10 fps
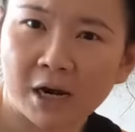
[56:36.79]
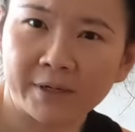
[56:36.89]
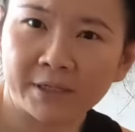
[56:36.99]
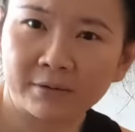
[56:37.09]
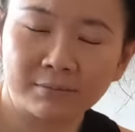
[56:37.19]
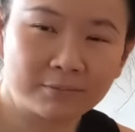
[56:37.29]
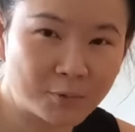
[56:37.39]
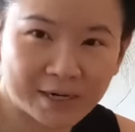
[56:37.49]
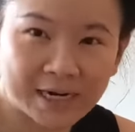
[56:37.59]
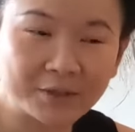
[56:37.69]
how do we do?
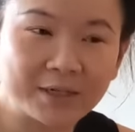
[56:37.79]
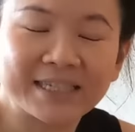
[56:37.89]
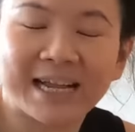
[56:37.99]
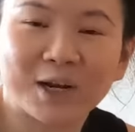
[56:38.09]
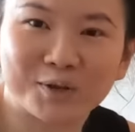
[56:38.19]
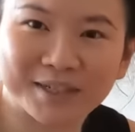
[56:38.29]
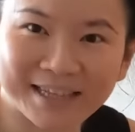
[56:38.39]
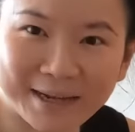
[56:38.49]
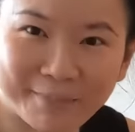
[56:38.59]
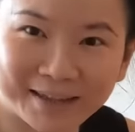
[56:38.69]
What do I do? It's like
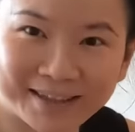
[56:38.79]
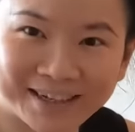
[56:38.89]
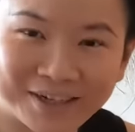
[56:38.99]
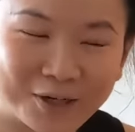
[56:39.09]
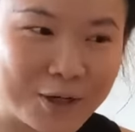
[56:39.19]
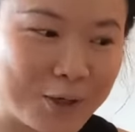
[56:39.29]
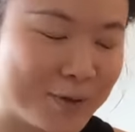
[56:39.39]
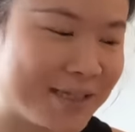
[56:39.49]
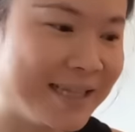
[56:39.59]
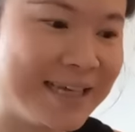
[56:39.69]
closing the billing, you know,
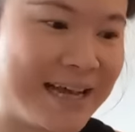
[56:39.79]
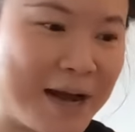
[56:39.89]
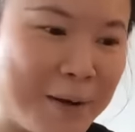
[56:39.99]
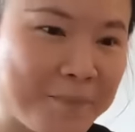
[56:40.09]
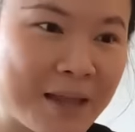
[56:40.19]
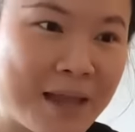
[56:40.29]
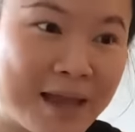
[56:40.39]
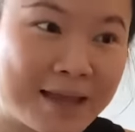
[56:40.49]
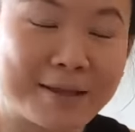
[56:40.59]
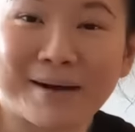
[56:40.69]
closing the uh,
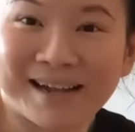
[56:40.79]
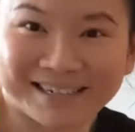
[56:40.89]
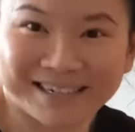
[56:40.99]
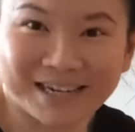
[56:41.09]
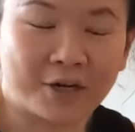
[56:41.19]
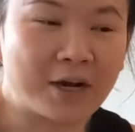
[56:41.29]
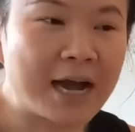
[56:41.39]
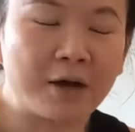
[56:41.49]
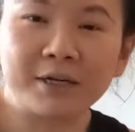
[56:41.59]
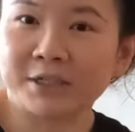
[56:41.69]
the month. You know,
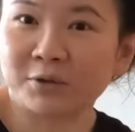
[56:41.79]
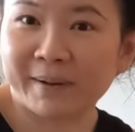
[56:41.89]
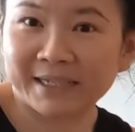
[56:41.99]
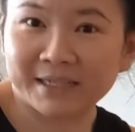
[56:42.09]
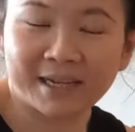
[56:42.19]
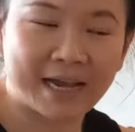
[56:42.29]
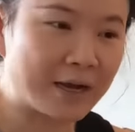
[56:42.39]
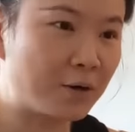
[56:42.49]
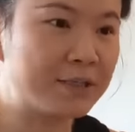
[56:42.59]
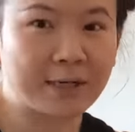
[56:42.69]
I always do budgeting.
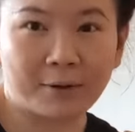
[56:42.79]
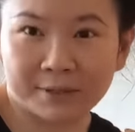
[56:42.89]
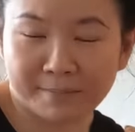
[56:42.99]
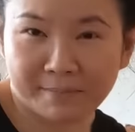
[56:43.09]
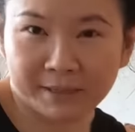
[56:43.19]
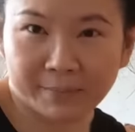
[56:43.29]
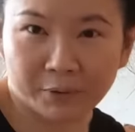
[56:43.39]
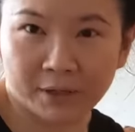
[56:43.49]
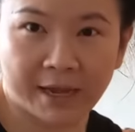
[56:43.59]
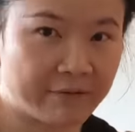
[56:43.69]
I always close the, the
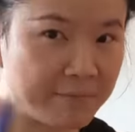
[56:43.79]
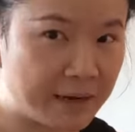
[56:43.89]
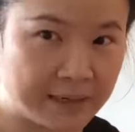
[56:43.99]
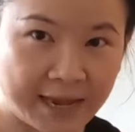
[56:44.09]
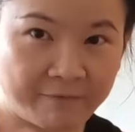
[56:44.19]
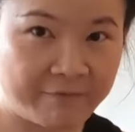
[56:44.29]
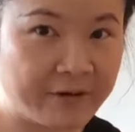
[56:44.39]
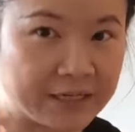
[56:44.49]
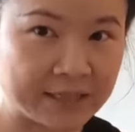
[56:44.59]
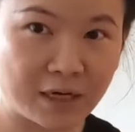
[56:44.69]
book every month,
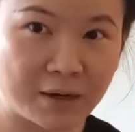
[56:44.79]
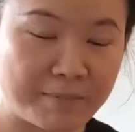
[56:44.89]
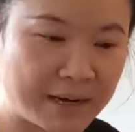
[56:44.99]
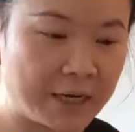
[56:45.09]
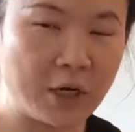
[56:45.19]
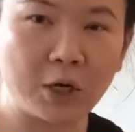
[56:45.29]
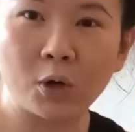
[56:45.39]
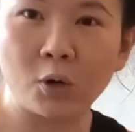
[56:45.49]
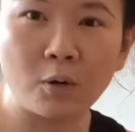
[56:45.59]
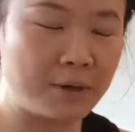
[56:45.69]
every single month,
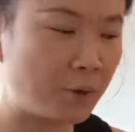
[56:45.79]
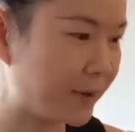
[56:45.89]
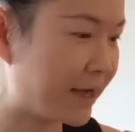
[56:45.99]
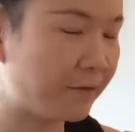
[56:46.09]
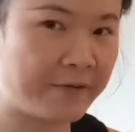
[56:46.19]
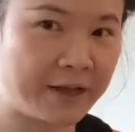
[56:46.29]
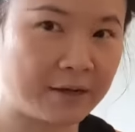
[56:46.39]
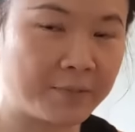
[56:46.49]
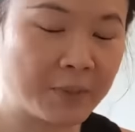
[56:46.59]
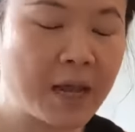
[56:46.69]
no, no without
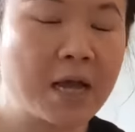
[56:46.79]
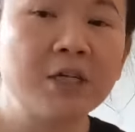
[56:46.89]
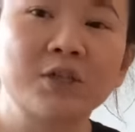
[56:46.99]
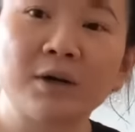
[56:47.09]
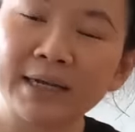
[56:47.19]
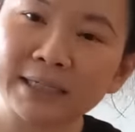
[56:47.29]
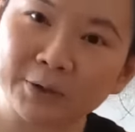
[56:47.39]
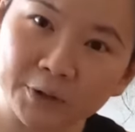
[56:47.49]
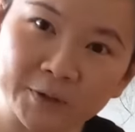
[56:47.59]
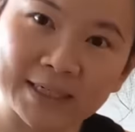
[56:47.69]
fail. So
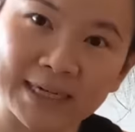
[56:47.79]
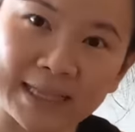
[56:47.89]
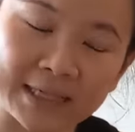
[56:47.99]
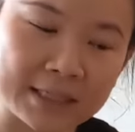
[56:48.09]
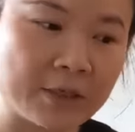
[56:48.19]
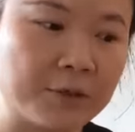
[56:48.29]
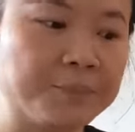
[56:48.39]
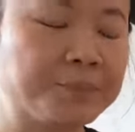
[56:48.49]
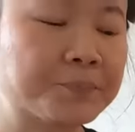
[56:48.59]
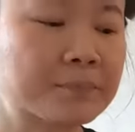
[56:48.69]
it's groceries like this
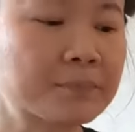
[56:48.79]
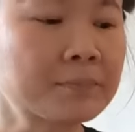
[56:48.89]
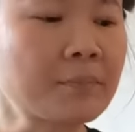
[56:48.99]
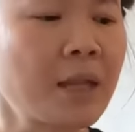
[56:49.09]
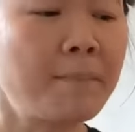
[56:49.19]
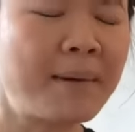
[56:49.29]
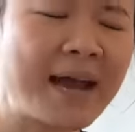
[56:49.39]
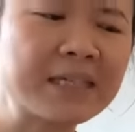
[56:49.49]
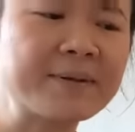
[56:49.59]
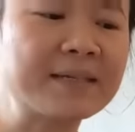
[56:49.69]
too.
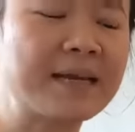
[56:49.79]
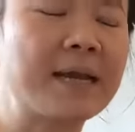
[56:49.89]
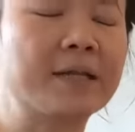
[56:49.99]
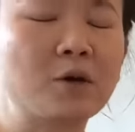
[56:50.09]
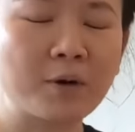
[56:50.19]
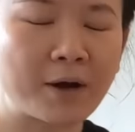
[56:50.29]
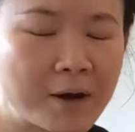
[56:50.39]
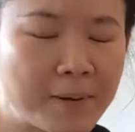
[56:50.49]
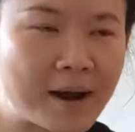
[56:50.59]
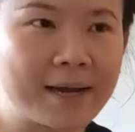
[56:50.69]
My husband said, hey, don't
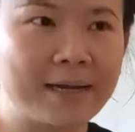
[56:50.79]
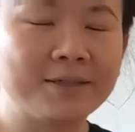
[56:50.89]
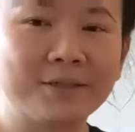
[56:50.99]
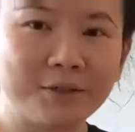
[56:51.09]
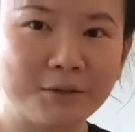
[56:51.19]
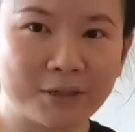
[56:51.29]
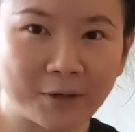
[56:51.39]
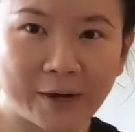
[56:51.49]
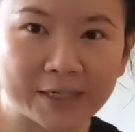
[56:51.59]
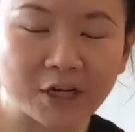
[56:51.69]
worry about it. You're
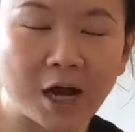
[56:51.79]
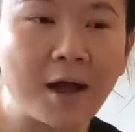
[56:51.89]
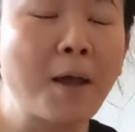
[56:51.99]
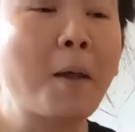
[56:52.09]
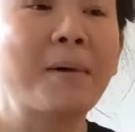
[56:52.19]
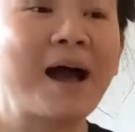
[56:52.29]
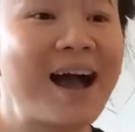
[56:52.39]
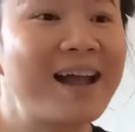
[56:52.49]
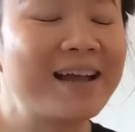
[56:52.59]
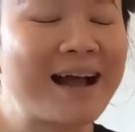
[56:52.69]
doing great job. But
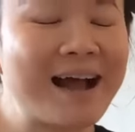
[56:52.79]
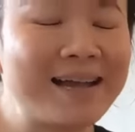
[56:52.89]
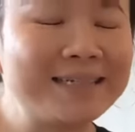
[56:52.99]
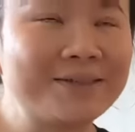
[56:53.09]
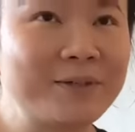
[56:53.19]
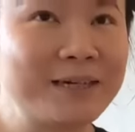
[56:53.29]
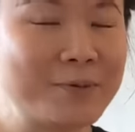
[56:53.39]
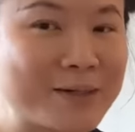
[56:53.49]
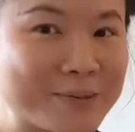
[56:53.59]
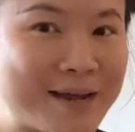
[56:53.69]
I, I
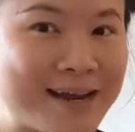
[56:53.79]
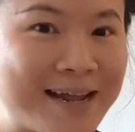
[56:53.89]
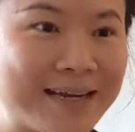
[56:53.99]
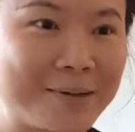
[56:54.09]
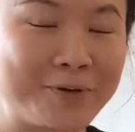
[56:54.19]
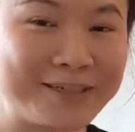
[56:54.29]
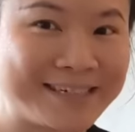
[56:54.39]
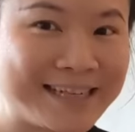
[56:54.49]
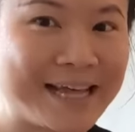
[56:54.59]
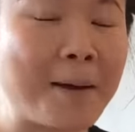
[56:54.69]
really respect and
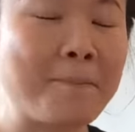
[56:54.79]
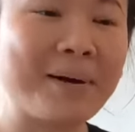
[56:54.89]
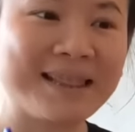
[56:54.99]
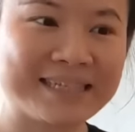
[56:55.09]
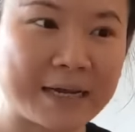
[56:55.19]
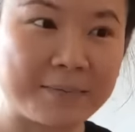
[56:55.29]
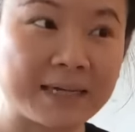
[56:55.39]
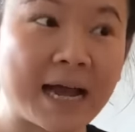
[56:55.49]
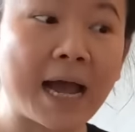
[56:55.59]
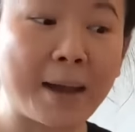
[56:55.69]
appreciate that. But at the same
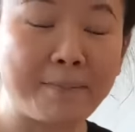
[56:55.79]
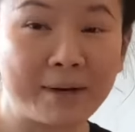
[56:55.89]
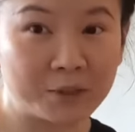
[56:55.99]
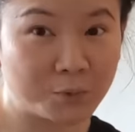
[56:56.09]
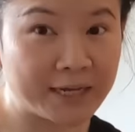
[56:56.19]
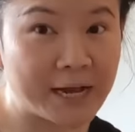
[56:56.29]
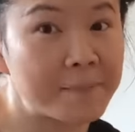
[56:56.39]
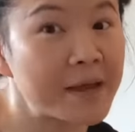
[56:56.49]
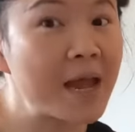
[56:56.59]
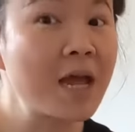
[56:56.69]
time, I must
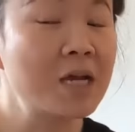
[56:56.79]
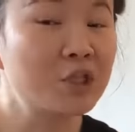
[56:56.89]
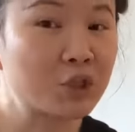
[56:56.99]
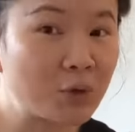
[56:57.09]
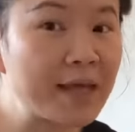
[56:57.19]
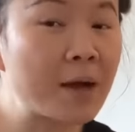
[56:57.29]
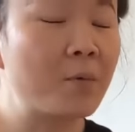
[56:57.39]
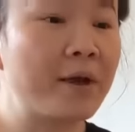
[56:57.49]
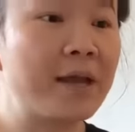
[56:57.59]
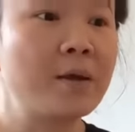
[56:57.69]
recap it so
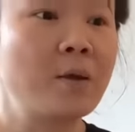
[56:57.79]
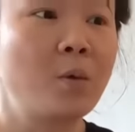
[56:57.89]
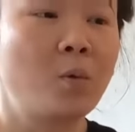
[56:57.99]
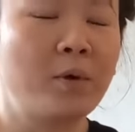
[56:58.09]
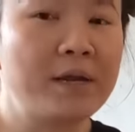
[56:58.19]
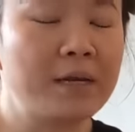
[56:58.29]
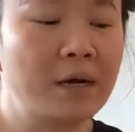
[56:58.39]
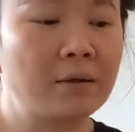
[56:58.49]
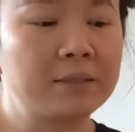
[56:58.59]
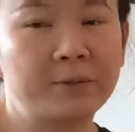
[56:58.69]
that way we
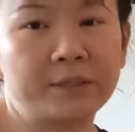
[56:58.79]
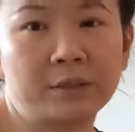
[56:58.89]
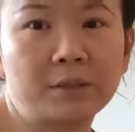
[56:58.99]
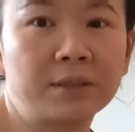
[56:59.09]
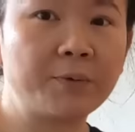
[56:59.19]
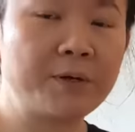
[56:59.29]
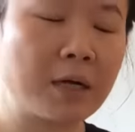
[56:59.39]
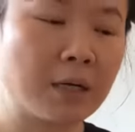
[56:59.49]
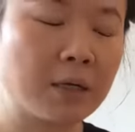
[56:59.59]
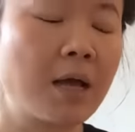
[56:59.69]
know do we do good, do we
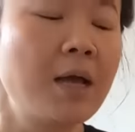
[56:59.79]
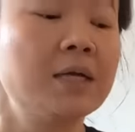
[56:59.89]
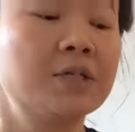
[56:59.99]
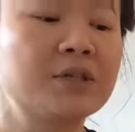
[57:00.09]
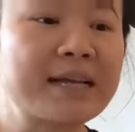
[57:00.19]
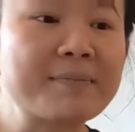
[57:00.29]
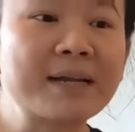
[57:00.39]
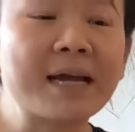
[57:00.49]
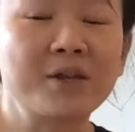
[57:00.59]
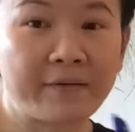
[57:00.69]
not good. So
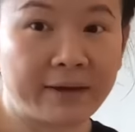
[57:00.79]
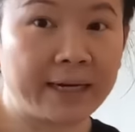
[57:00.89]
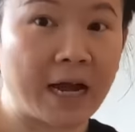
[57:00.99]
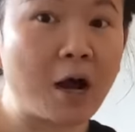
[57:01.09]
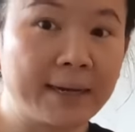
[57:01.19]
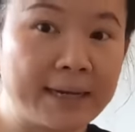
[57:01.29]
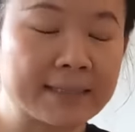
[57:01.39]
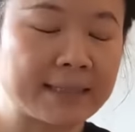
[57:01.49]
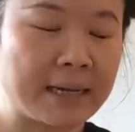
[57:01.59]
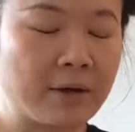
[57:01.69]
sometimes you have a long
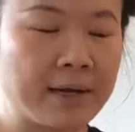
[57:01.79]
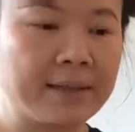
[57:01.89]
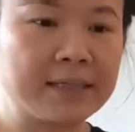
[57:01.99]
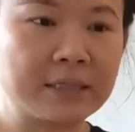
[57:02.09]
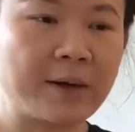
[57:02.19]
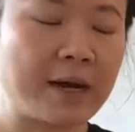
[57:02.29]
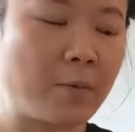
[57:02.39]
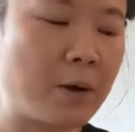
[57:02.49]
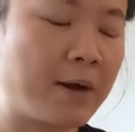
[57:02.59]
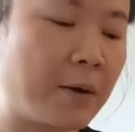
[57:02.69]
list like, okay, this is what
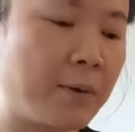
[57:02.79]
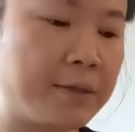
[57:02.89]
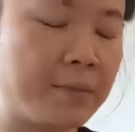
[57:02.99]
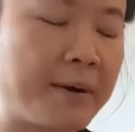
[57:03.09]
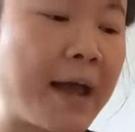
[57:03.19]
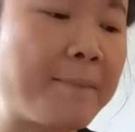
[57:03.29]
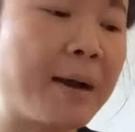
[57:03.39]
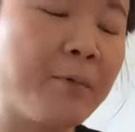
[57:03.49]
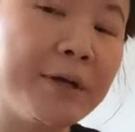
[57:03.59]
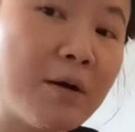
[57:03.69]
I want, what I want to buy,
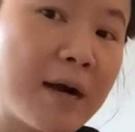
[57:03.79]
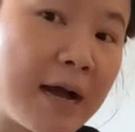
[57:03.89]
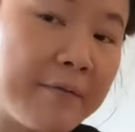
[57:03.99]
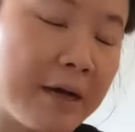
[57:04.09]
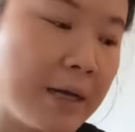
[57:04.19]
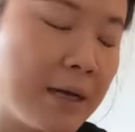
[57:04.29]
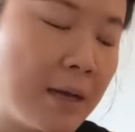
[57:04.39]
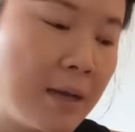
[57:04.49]
but we don't have a,